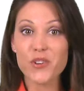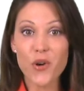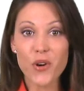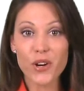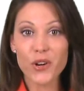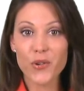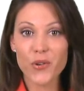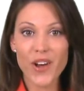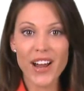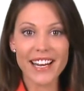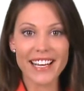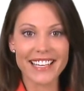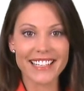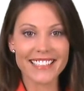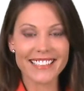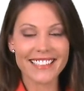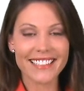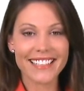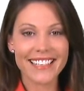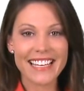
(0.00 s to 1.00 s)
your
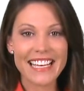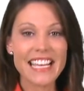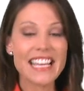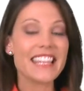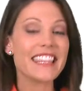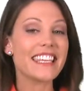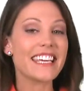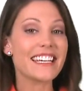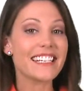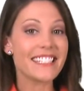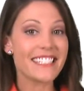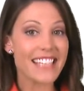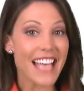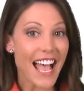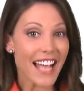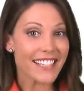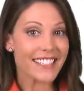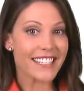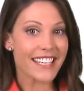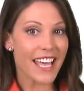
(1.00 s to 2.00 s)
credit. The
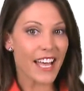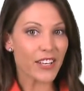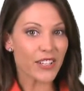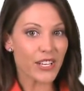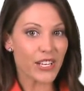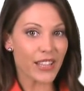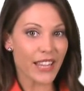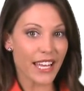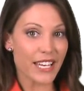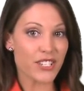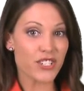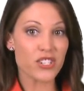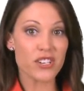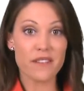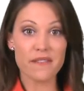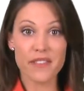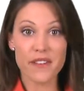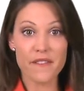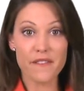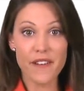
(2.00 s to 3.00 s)
exact calculation
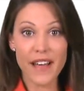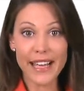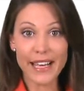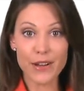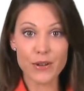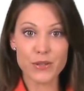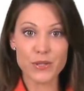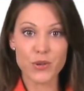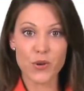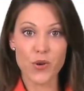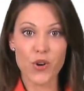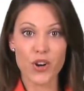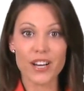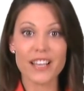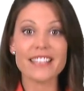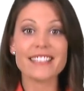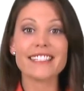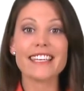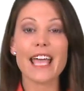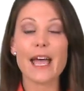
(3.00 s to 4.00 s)
of the FICO score
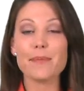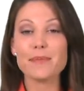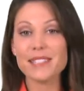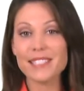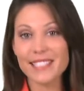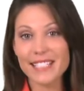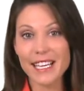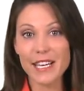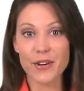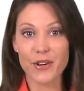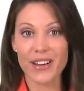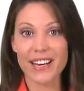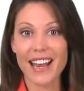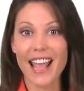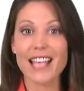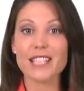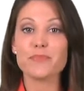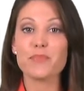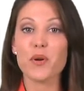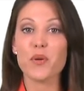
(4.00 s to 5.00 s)
is kept secret
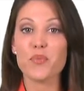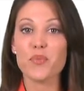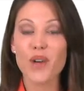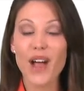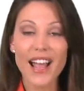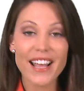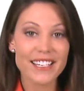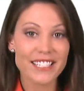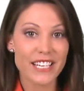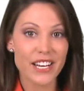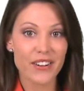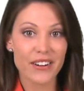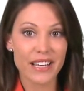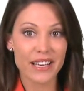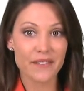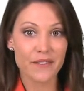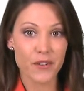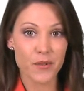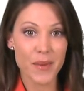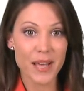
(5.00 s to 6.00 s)
as proprietary
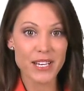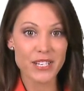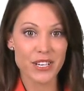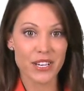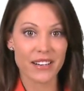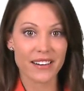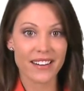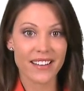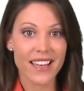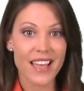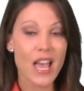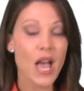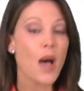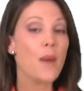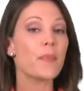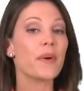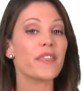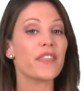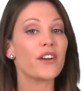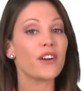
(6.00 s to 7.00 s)
information,
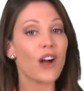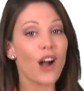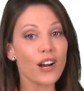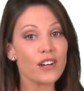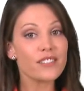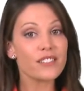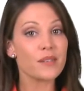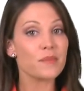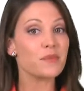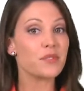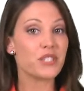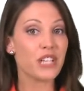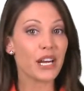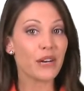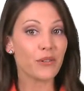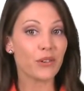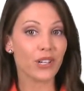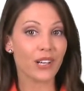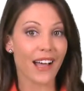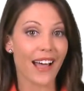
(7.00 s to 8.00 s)
but there are some
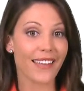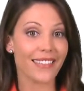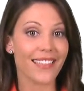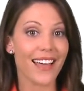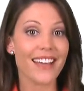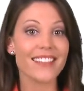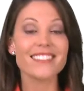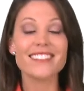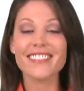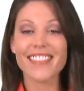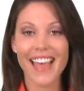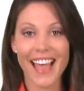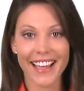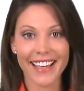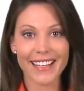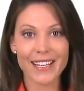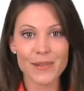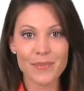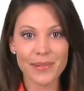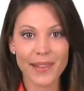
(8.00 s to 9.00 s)
general guidelines that
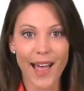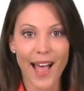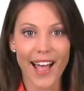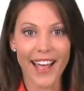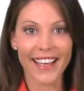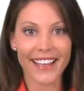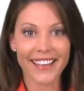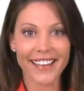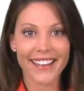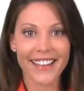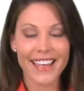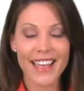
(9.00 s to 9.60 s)
can apply.